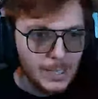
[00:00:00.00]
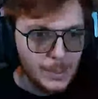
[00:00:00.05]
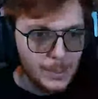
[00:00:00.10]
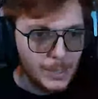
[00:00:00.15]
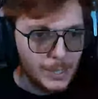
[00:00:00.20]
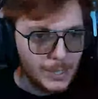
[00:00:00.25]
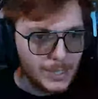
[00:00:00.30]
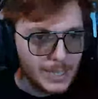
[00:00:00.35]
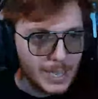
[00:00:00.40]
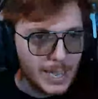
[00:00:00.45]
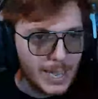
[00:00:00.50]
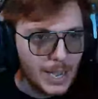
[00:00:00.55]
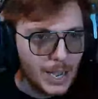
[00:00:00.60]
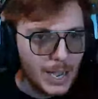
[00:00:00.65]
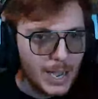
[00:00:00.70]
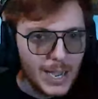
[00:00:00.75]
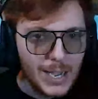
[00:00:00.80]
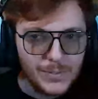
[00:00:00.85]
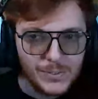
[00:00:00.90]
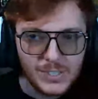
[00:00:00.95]
But yeah, I
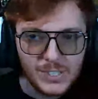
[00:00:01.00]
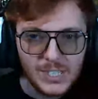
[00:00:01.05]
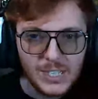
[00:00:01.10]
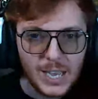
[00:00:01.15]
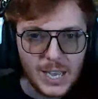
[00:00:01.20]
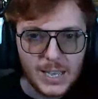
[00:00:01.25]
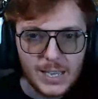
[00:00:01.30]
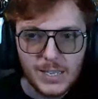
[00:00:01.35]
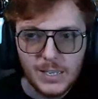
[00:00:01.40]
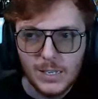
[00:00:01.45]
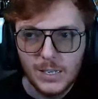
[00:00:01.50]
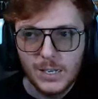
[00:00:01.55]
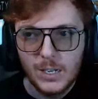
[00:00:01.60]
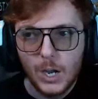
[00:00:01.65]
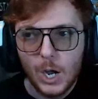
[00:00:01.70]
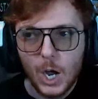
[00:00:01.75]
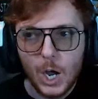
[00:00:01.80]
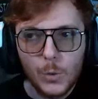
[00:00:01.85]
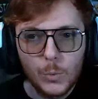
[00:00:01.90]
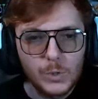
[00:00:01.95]
have to say,
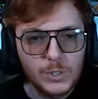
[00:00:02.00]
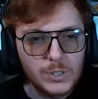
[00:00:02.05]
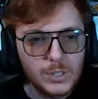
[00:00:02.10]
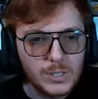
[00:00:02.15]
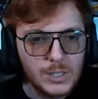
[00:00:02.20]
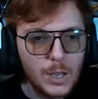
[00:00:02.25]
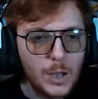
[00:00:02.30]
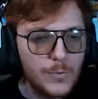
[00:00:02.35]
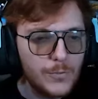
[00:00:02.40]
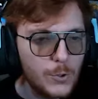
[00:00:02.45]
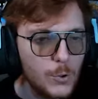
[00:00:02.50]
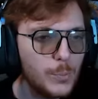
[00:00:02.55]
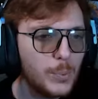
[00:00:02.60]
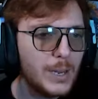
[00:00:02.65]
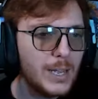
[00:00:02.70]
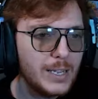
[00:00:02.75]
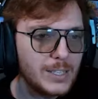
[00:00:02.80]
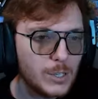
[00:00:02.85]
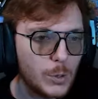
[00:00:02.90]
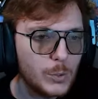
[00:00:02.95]
I was a few
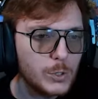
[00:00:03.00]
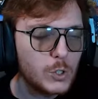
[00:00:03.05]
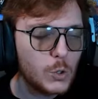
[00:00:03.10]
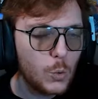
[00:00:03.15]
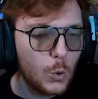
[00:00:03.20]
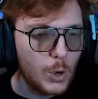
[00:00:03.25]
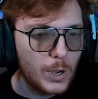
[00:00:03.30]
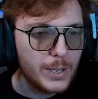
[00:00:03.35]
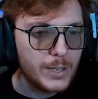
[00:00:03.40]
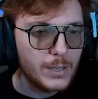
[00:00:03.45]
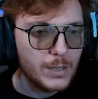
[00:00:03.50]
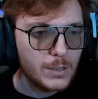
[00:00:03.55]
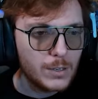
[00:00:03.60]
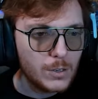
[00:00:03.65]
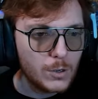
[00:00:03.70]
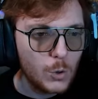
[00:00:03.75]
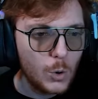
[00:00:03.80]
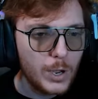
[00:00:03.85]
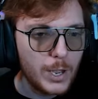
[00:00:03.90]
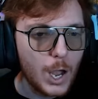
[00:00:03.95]
players I was quite
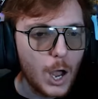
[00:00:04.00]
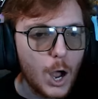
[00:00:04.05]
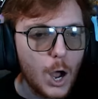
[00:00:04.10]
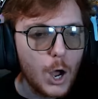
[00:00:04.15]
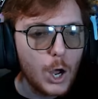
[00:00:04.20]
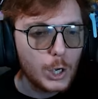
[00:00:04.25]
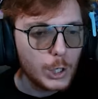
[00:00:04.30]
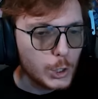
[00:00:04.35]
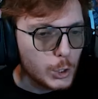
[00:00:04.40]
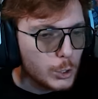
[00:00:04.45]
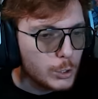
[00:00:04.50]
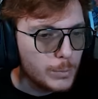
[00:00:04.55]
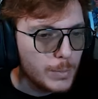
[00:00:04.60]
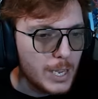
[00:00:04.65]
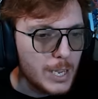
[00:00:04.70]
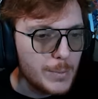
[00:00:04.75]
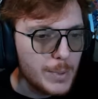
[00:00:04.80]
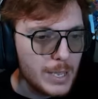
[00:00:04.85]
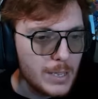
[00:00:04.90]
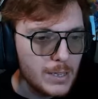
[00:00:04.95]
quite harsh on
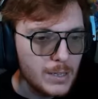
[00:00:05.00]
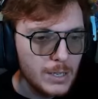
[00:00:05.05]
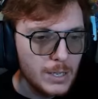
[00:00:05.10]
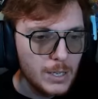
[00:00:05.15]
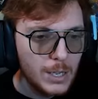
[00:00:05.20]
maybe.